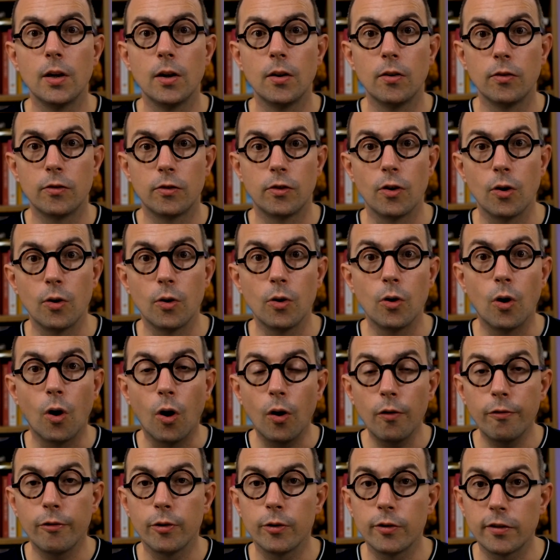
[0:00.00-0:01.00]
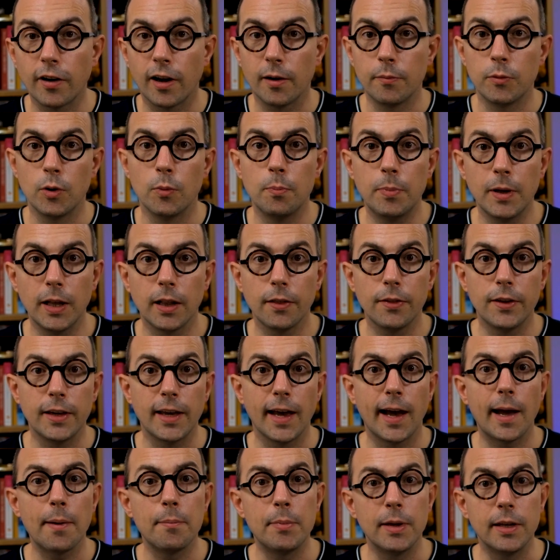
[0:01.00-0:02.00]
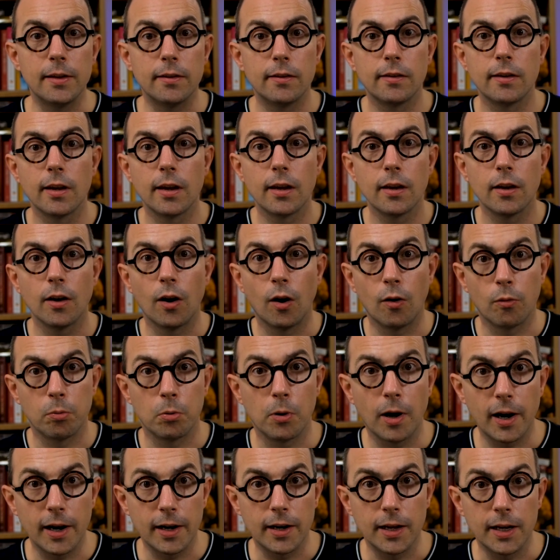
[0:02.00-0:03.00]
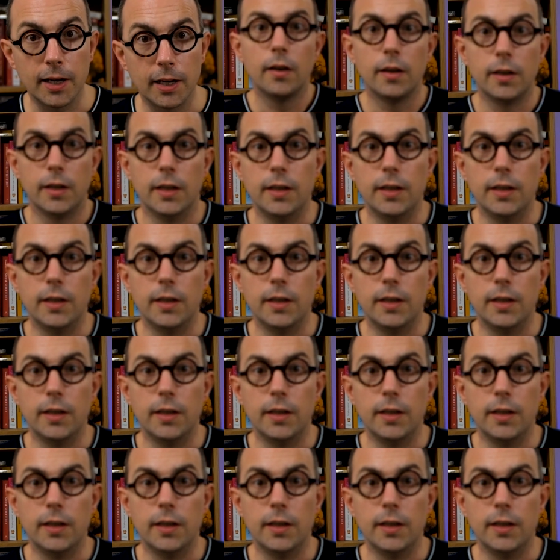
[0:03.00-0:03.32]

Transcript: so over time you build the habit of writing.